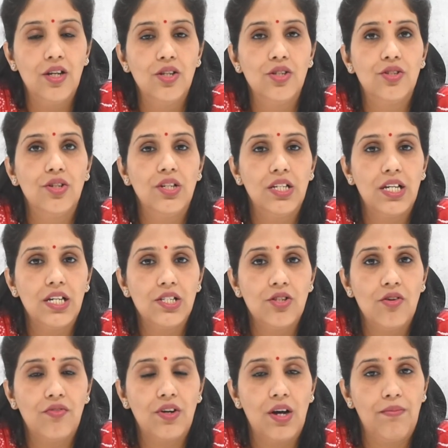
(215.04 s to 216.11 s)
So in case
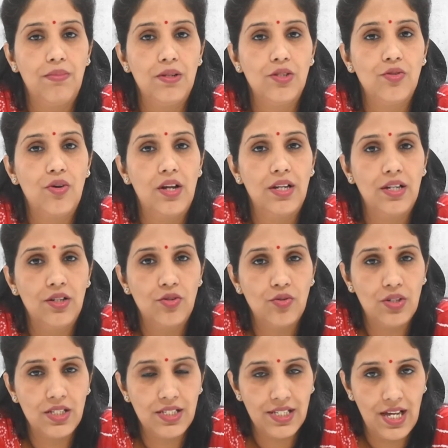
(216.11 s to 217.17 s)
of couples who are into
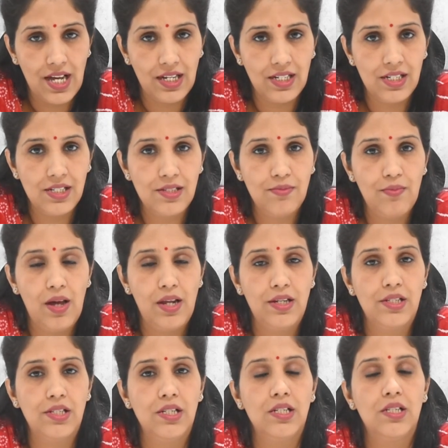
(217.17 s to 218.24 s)
consanguineous
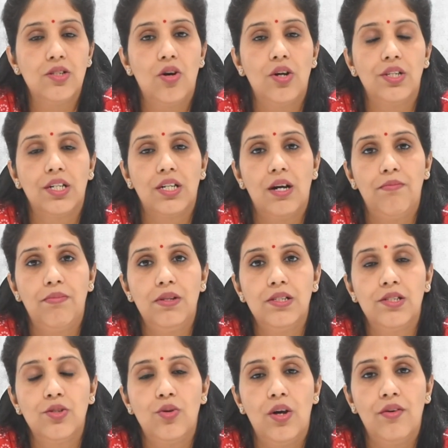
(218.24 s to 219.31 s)
marriages, or the
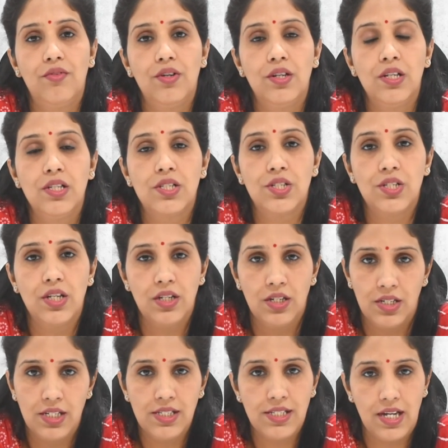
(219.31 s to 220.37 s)
couples who have a history
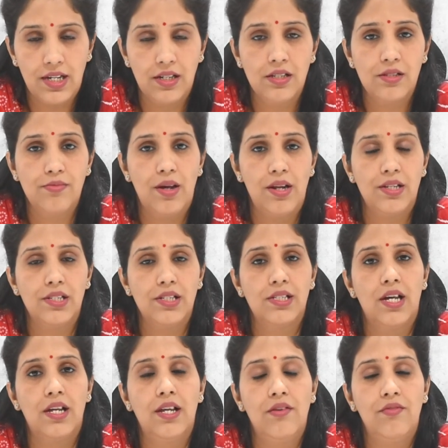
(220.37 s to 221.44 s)
in consanguineous
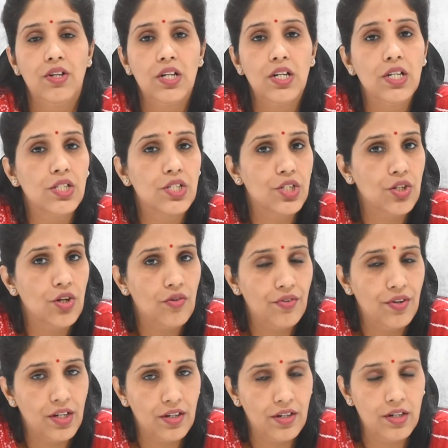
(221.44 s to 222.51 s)
marriages are having a history of
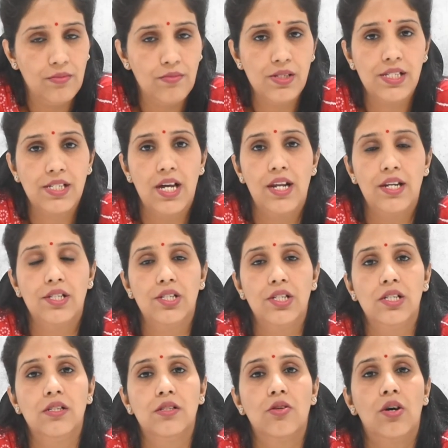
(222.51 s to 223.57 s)
recurrent
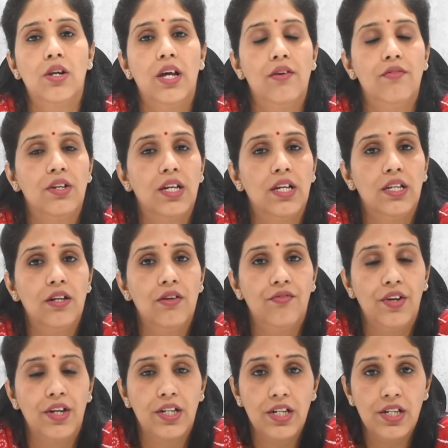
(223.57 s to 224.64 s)
miscarriages or having any
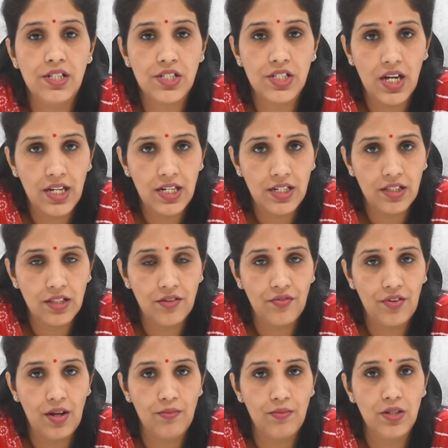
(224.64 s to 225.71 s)
affected child in the
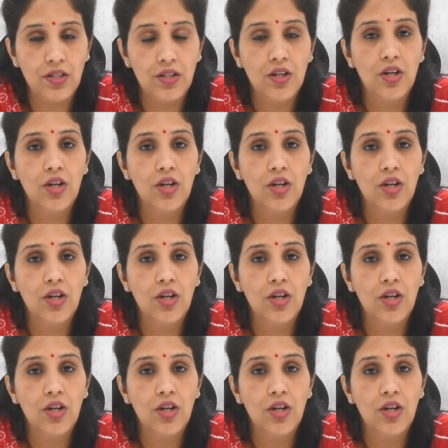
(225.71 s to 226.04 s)
family,